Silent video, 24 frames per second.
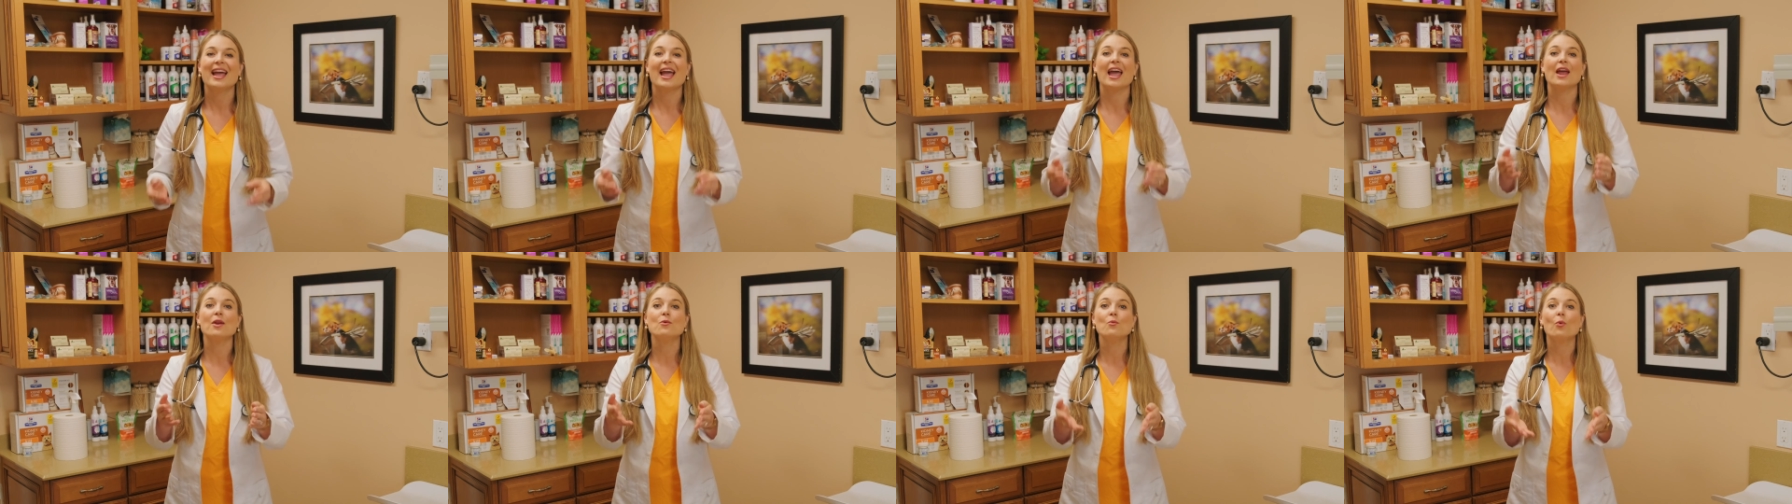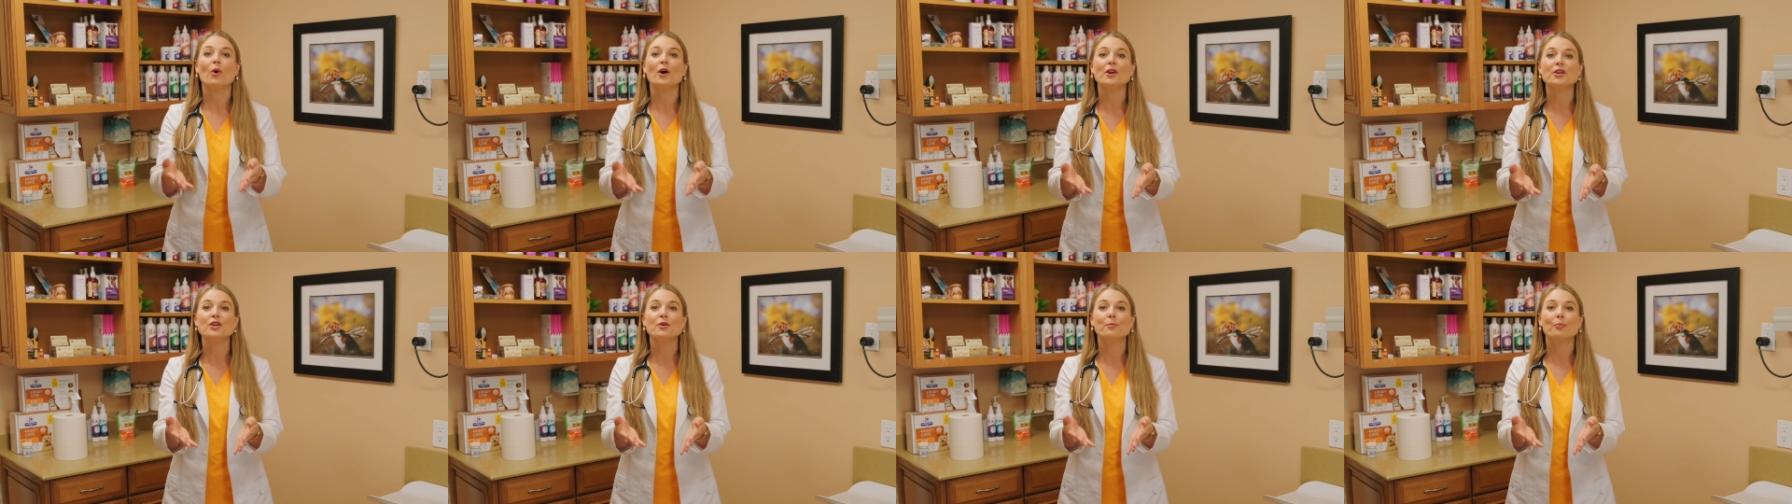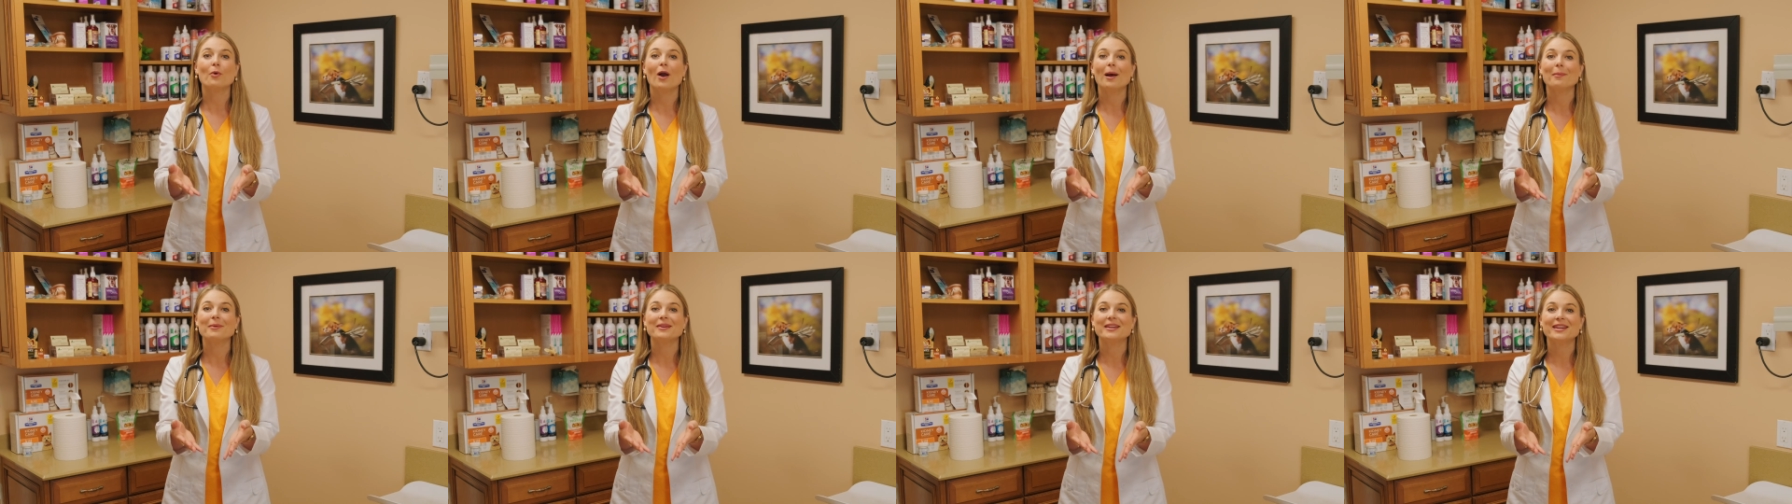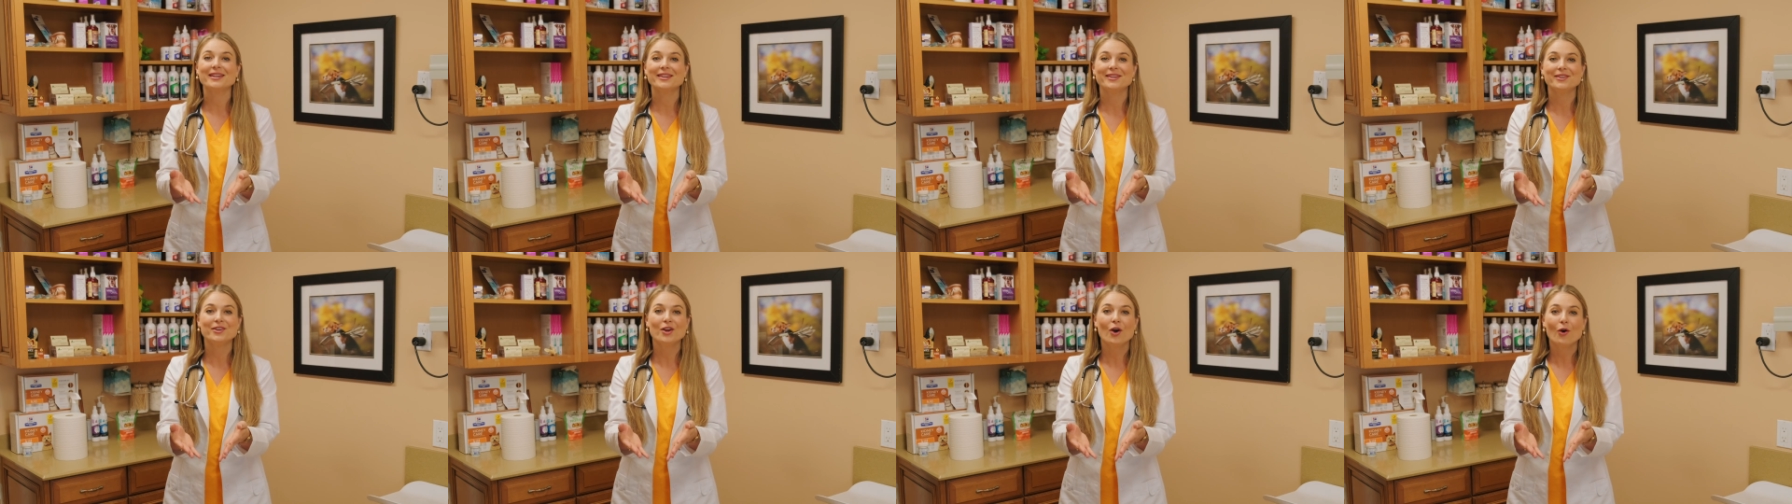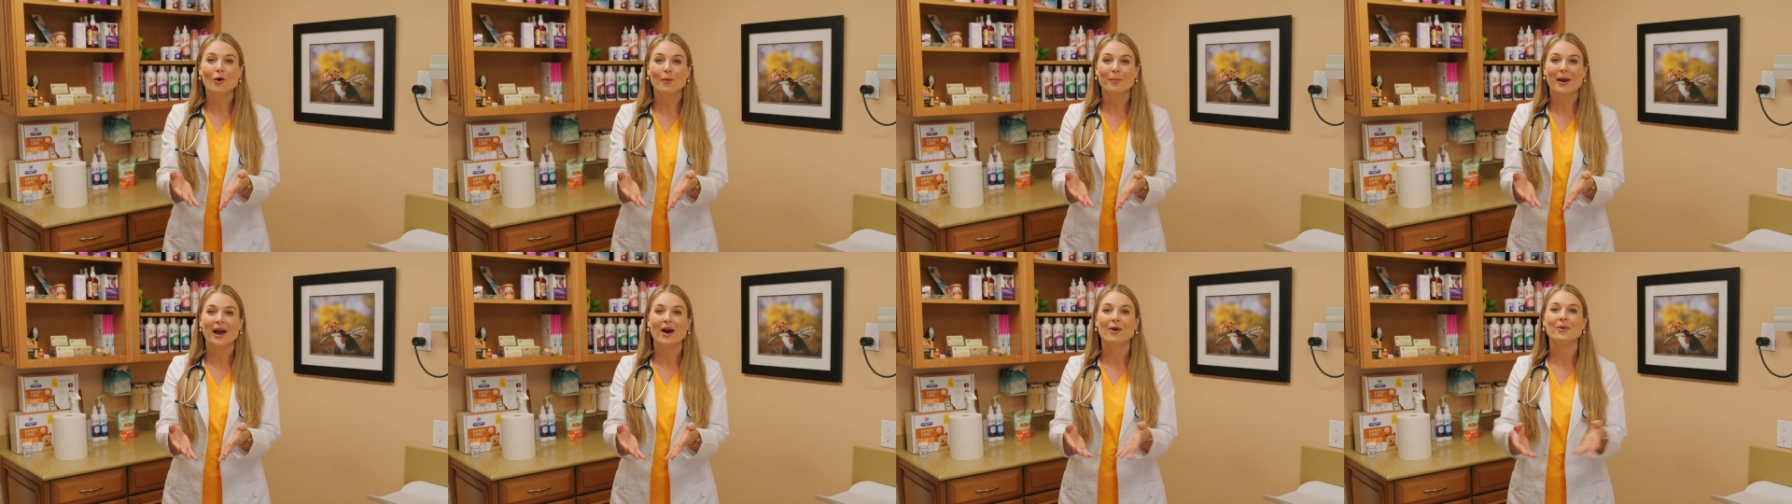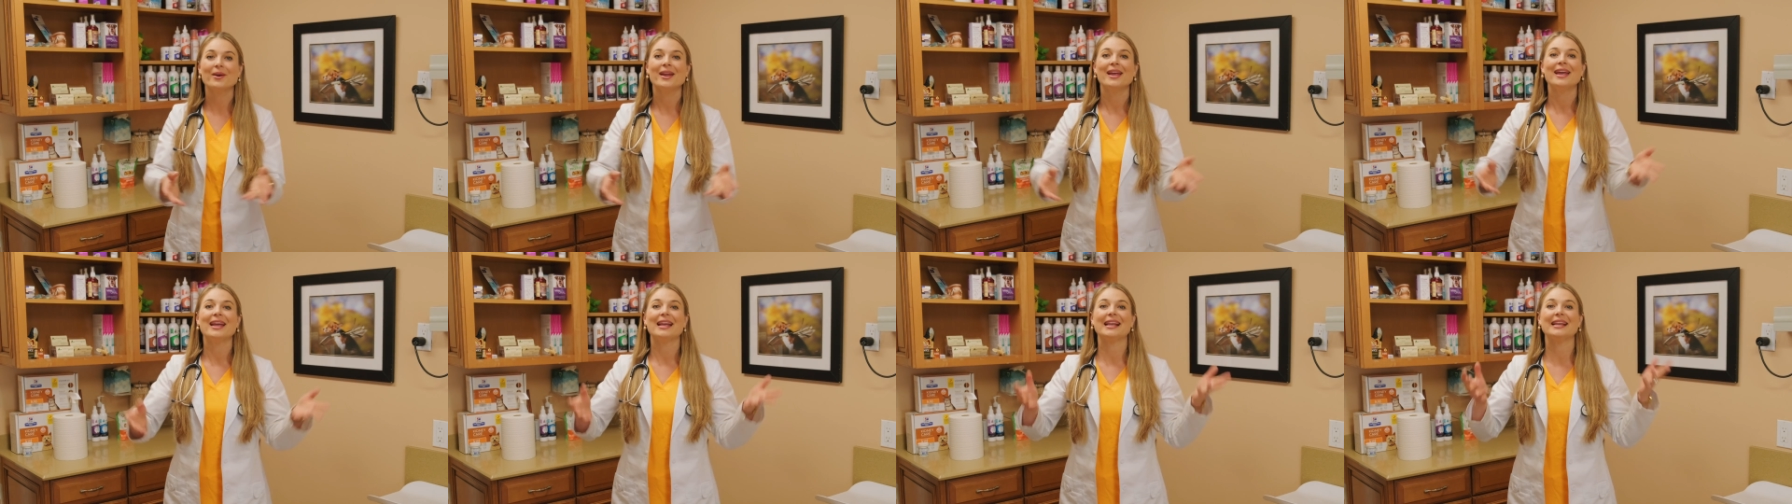And one you probably didn't know
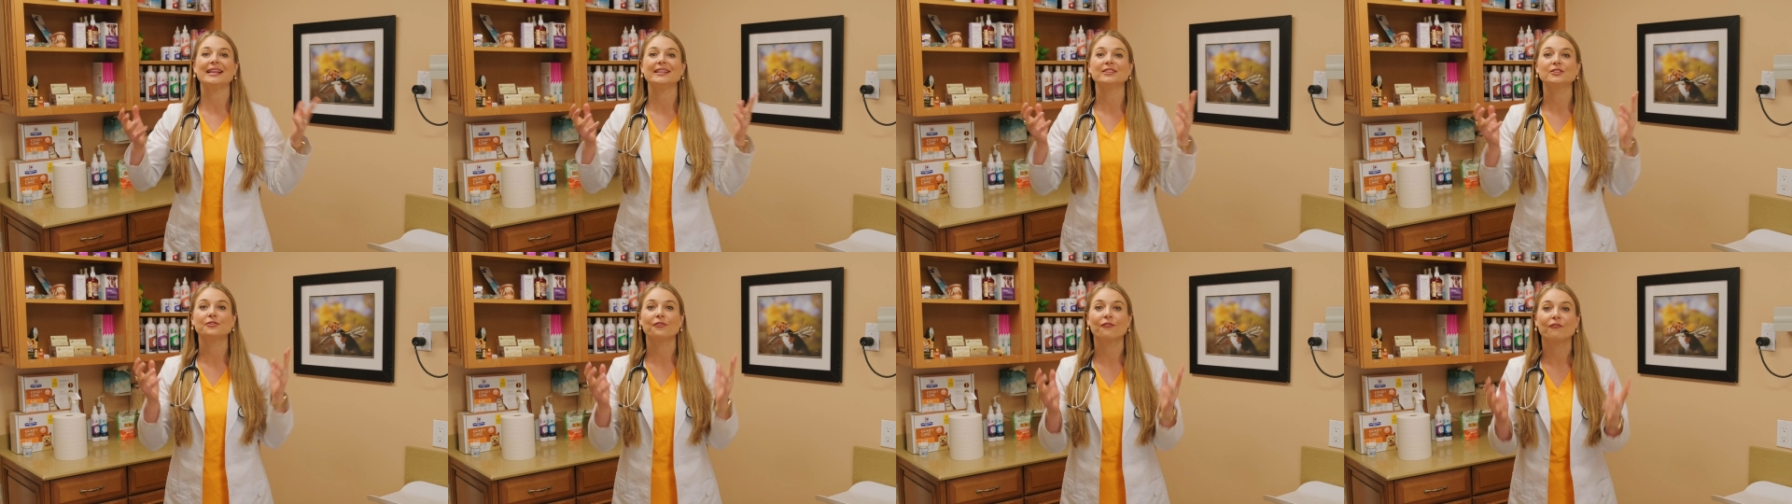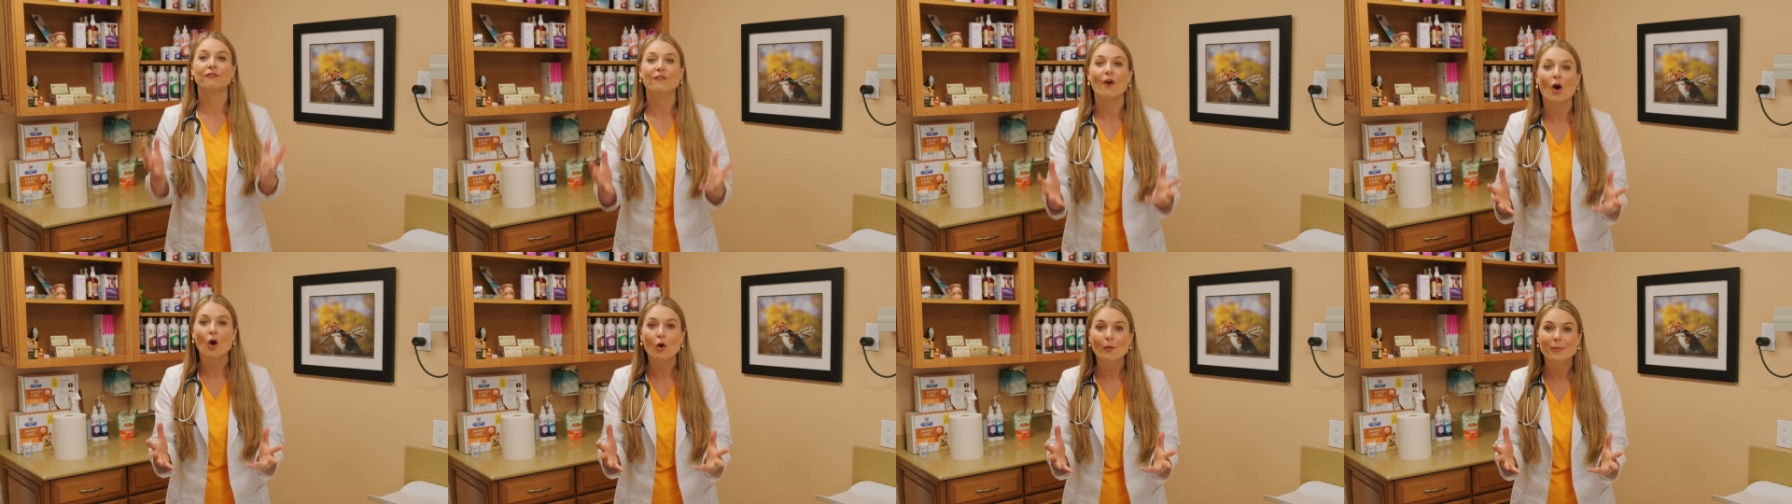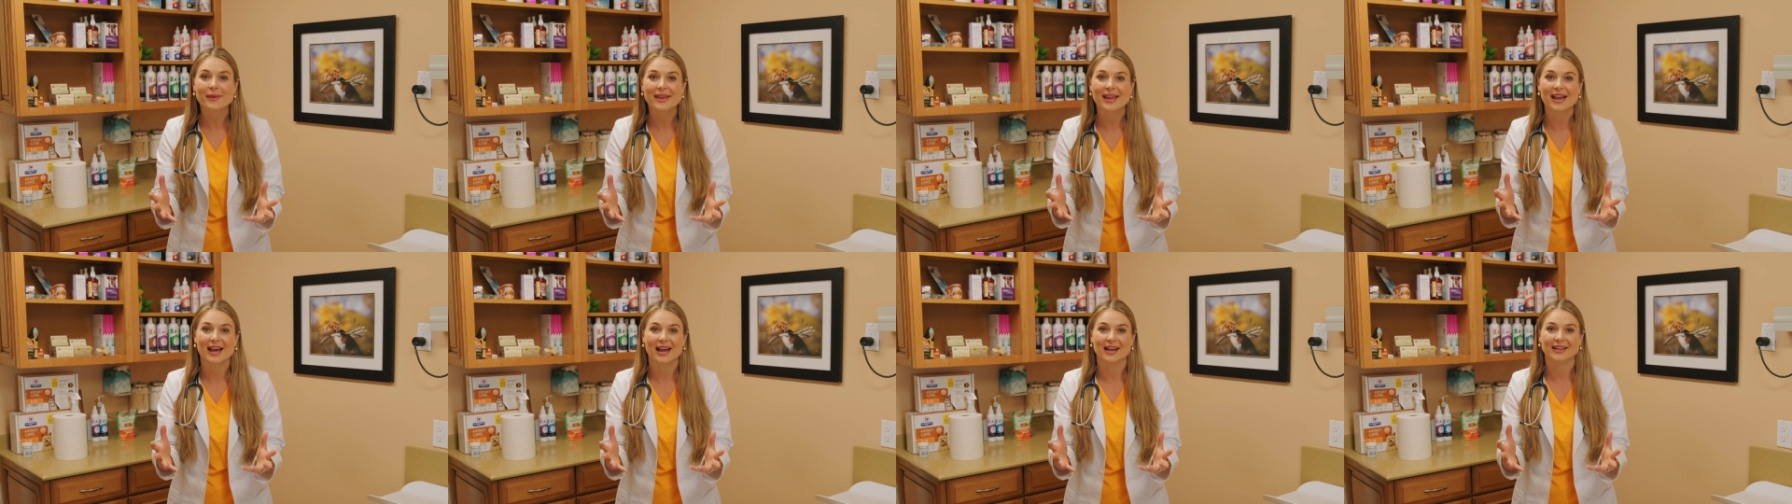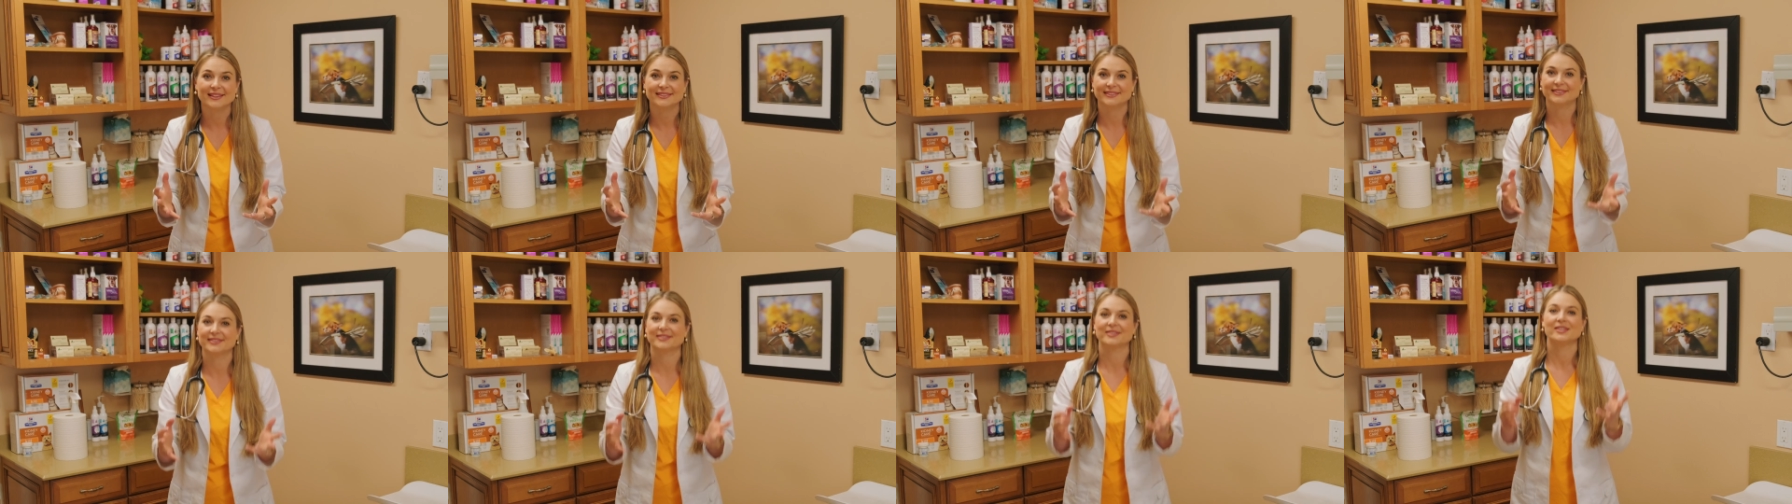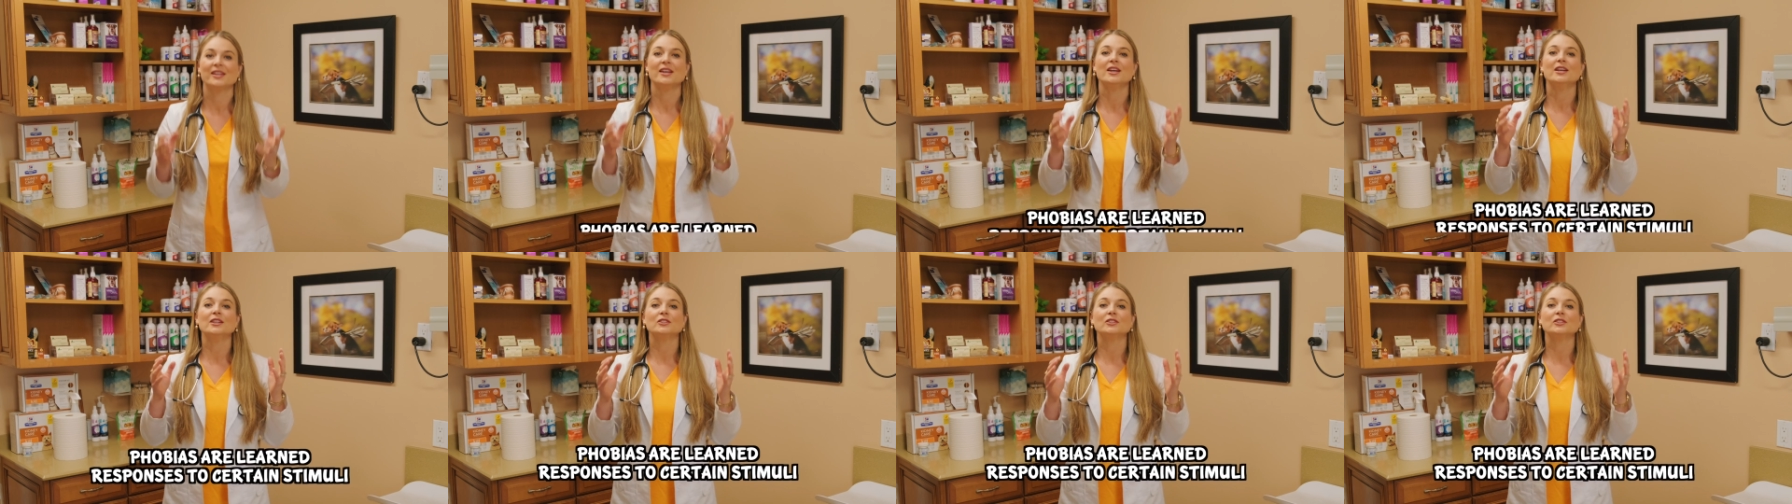about is phobias.